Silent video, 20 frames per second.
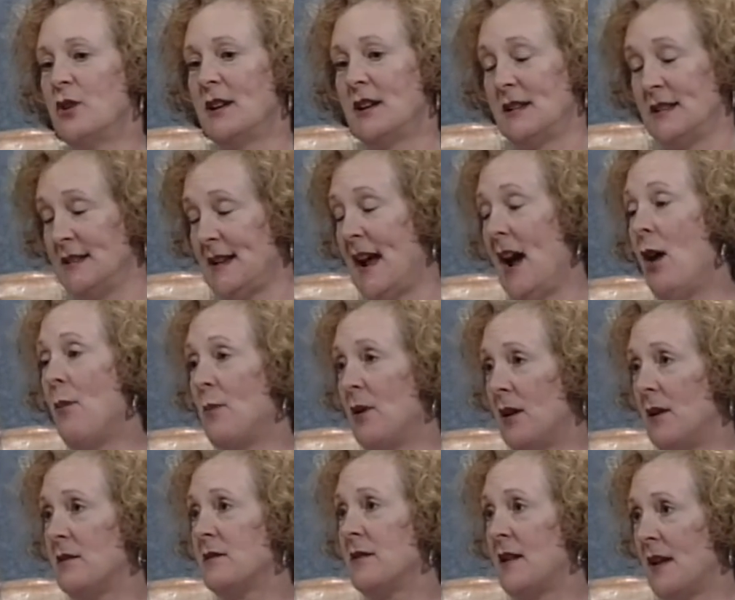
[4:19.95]
an
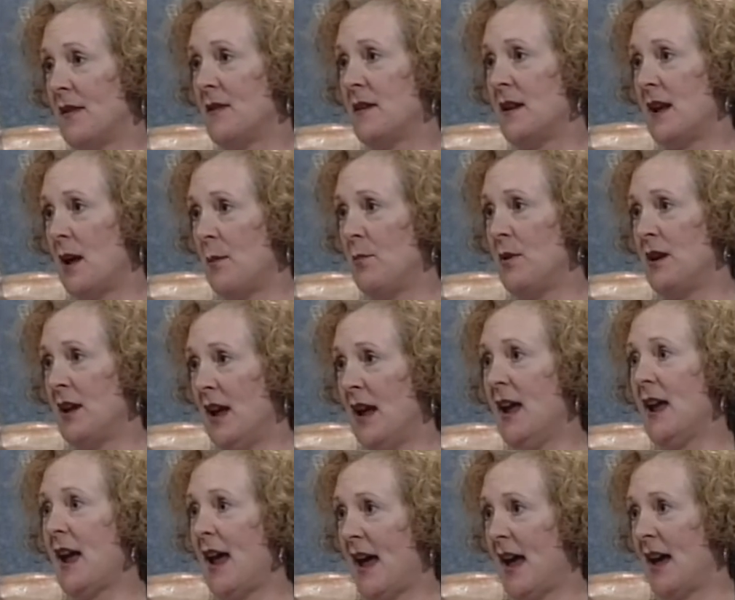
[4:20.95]
endowment that the
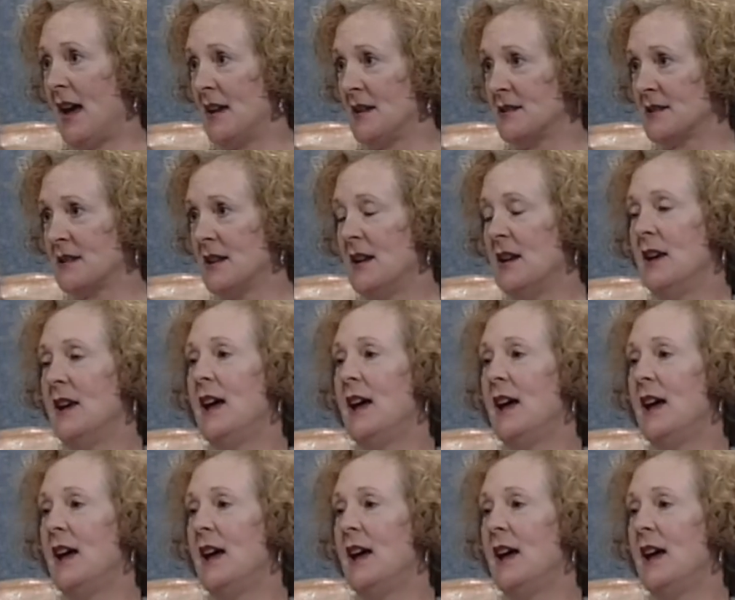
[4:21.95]
APA has,